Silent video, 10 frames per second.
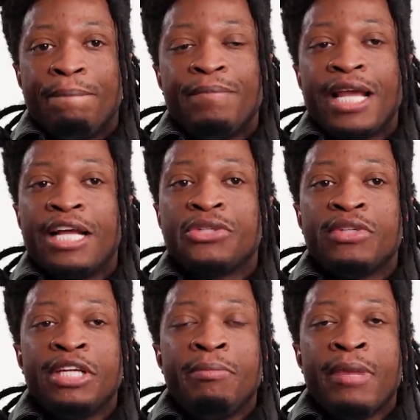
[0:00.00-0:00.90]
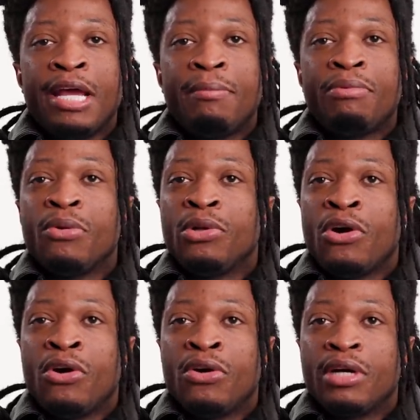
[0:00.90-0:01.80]
naturally men
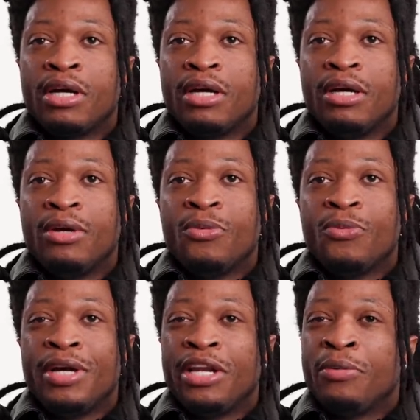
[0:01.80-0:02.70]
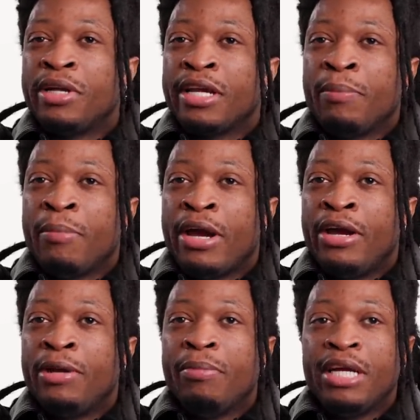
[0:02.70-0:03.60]
prolong when they want to get
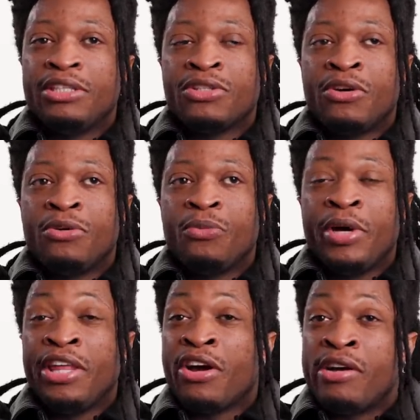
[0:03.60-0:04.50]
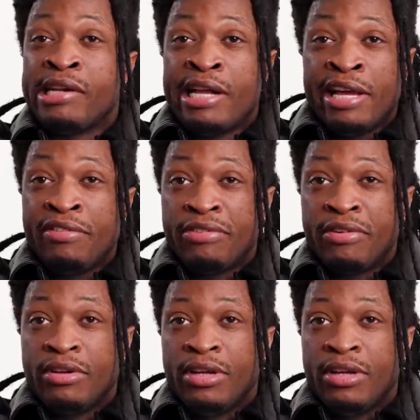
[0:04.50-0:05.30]
married based on where they are in life.